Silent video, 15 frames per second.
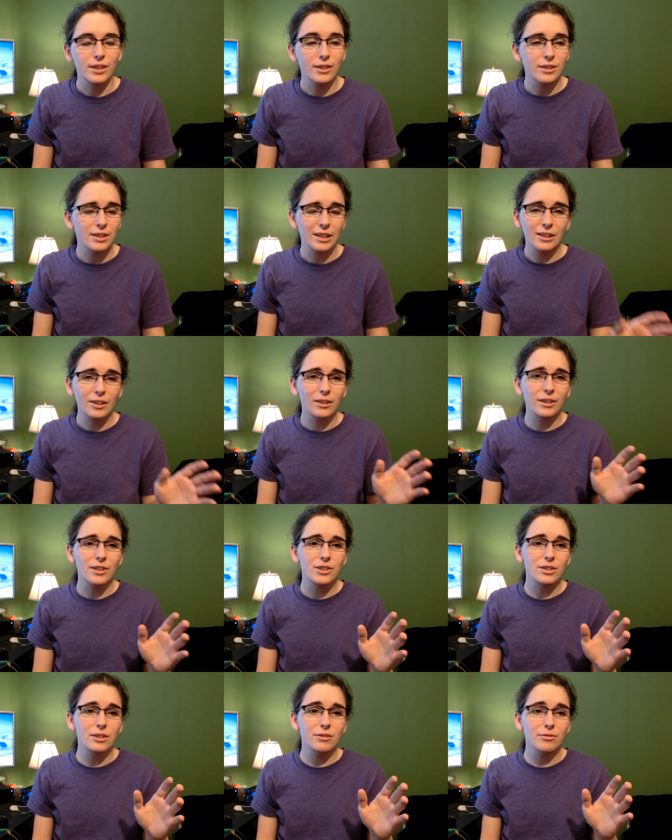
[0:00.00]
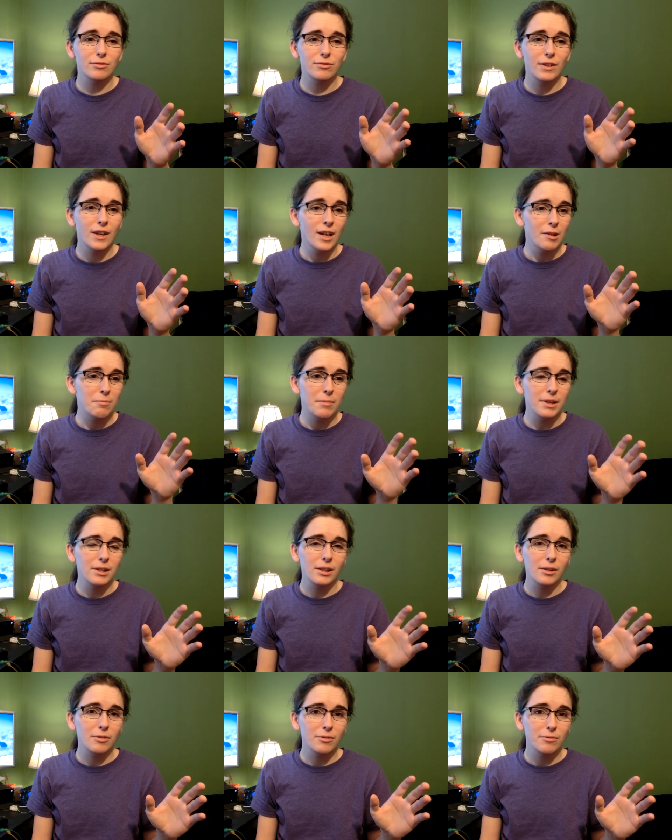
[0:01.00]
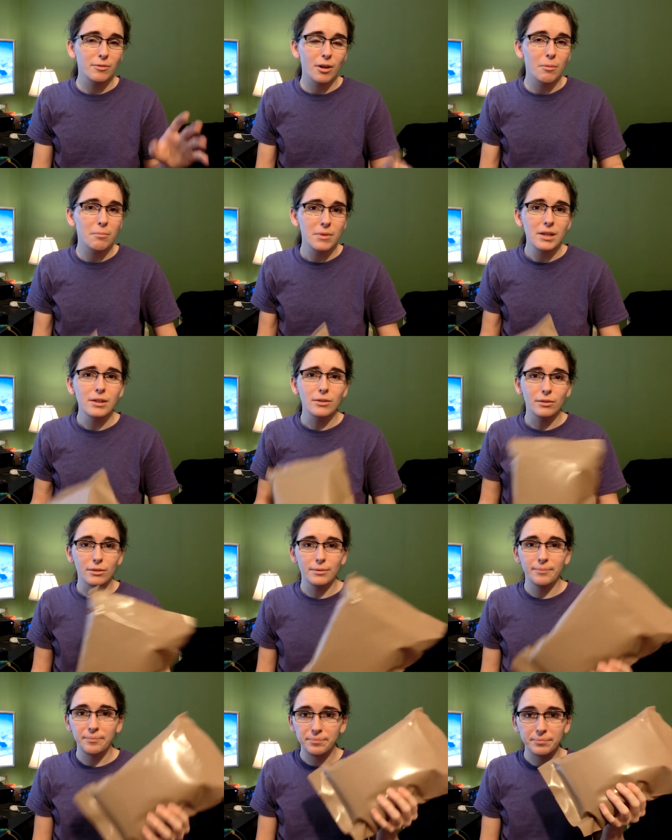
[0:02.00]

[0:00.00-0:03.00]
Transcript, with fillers: and the technology of making a, a meal